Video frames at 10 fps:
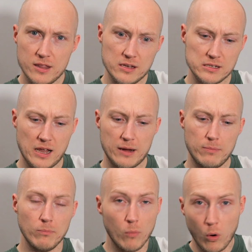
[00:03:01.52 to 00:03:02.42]
there's like
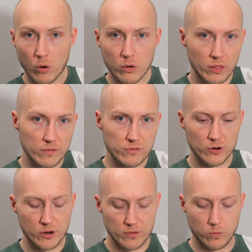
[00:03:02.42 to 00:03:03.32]
more on the
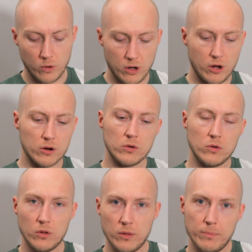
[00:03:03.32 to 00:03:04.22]
front of one,
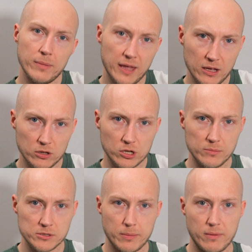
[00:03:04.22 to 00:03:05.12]
or the heel
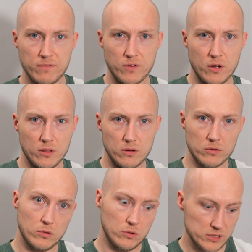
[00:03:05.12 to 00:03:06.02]
comes up a bit further,
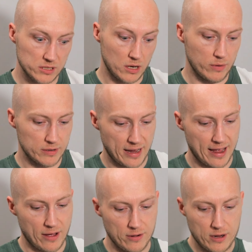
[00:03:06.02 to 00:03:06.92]
or is lower
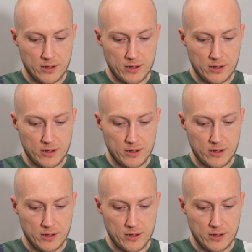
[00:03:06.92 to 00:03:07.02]
down.